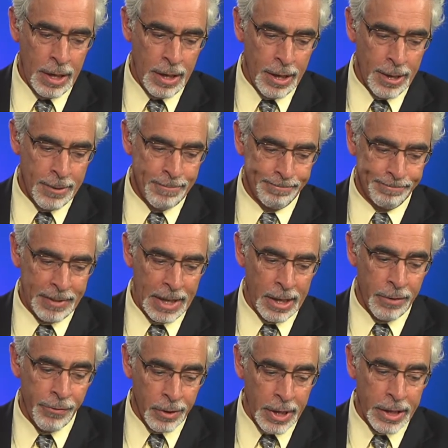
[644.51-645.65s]
And
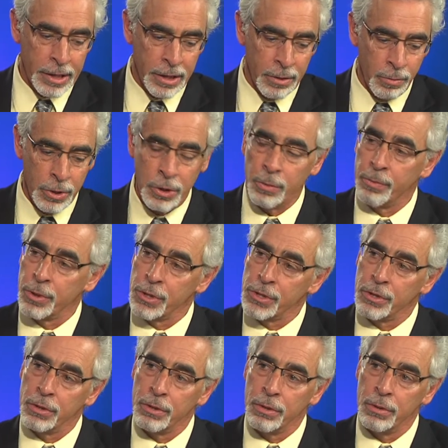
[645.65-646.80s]
if elected, would you
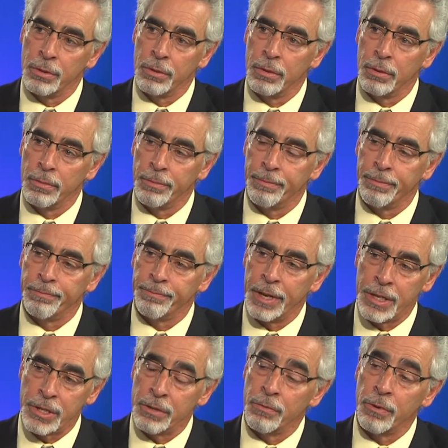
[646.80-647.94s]
pursue
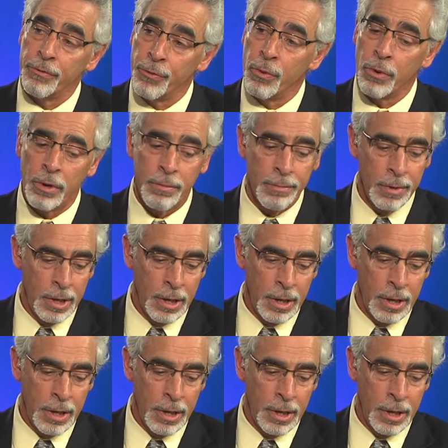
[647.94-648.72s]
pension reform?